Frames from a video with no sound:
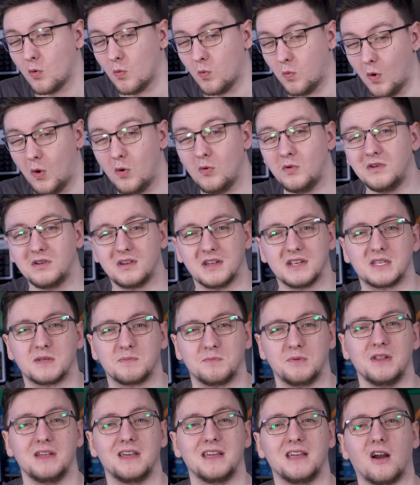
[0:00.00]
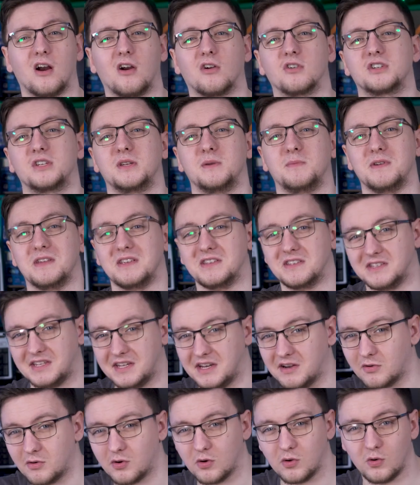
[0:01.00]
won't display RGB
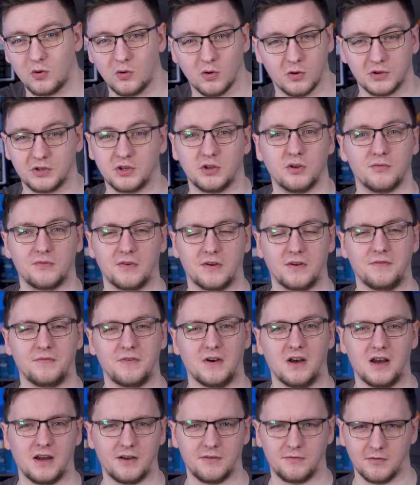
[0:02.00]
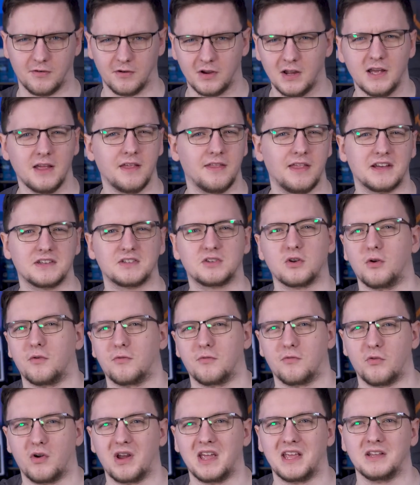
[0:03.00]
0 or 255 or that sort
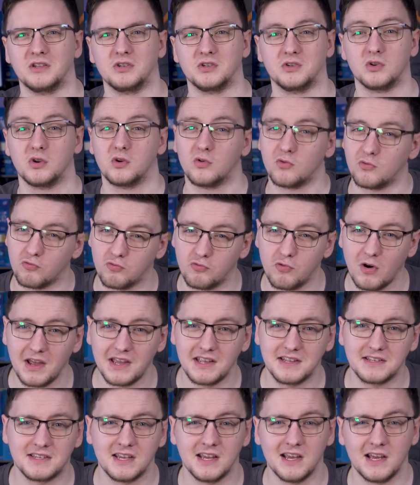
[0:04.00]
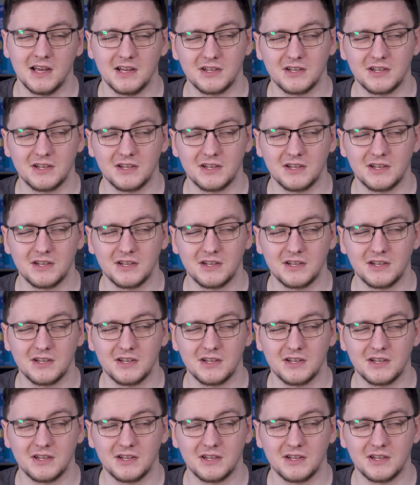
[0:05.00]
of range right,